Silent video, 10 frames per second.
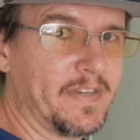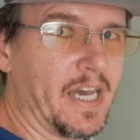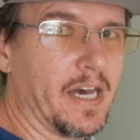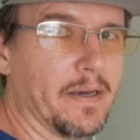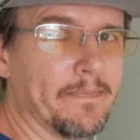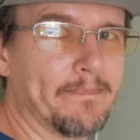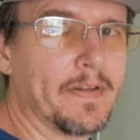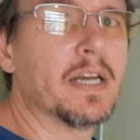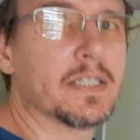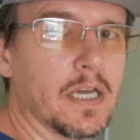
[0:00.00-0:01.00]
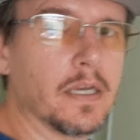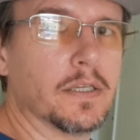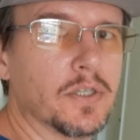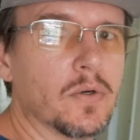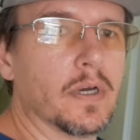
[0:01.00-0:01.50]
Yeah, that's how
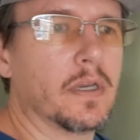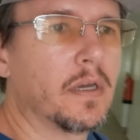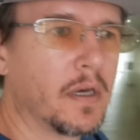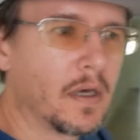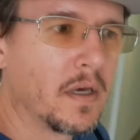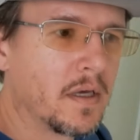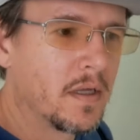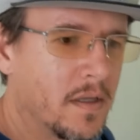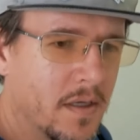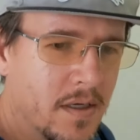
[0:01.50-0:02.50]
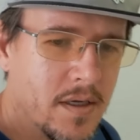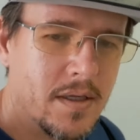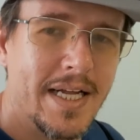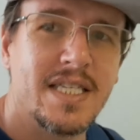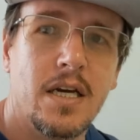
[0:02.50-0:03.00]
you do it.
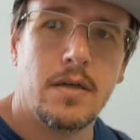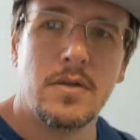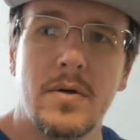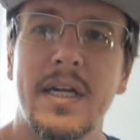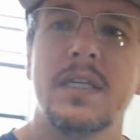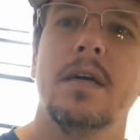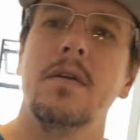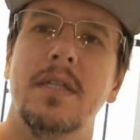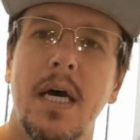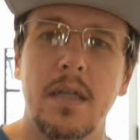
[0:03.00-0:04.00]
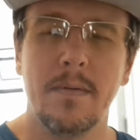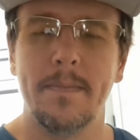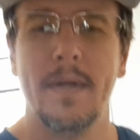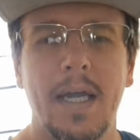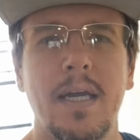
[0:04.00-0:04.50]
That's how you do it. That's how you tell
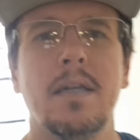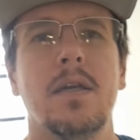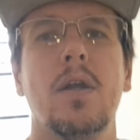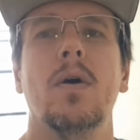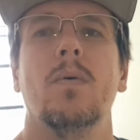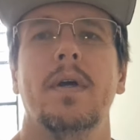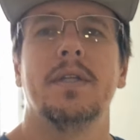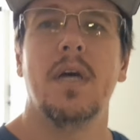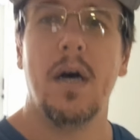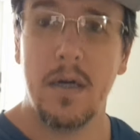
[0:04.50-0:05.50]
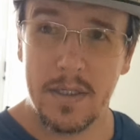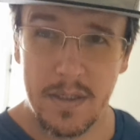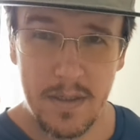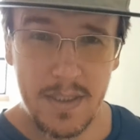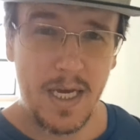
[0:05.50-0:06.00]
them, hey, no, it's our
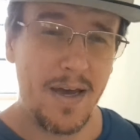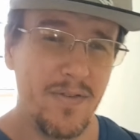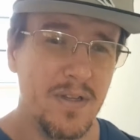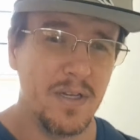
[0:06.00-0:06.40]
turn to have a